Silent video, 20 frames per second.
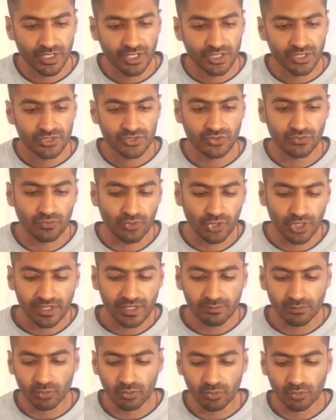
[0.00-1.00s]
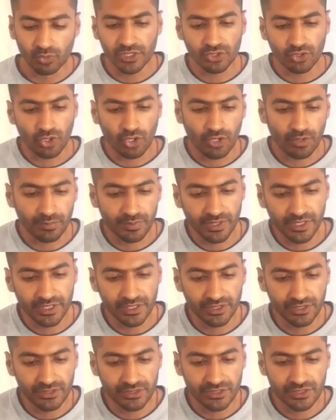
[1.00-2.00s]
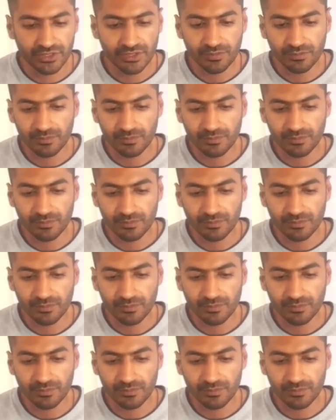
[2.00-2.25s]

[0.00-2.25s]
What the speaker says: So what are Boolean operators?